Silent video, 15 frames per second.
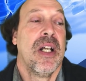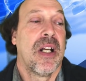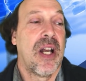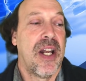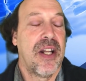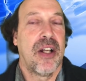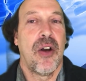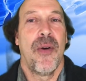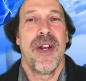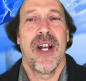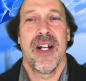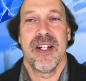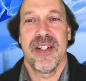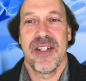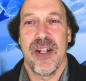kind of going
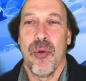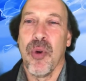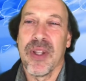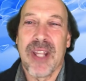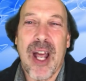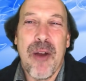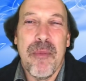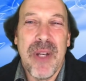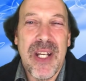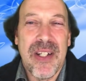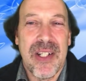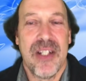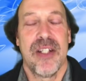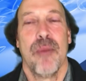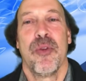on to say what that
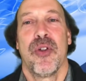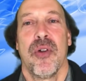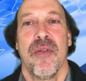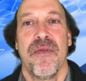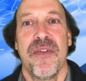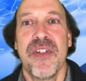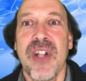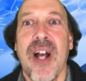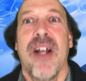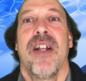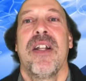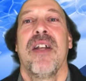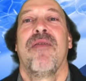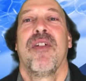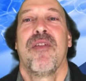means is some sort of
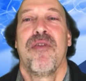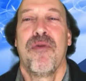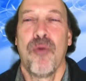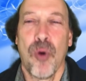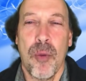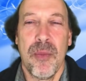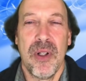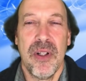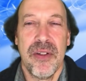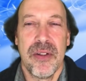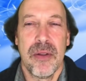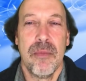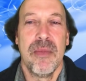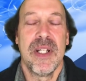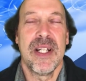scientific
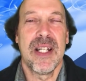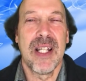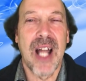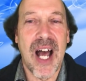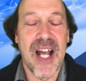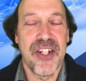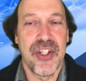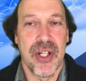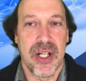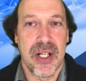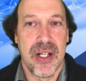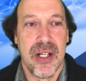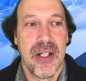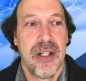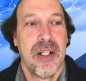formalism and
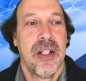logic